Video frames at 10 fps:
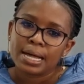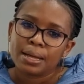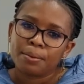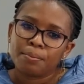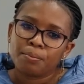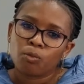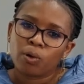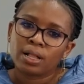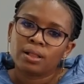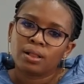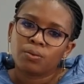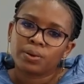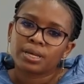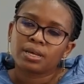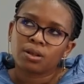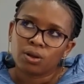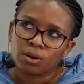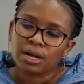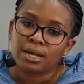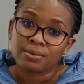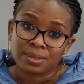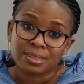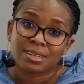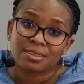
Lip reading: While working long hours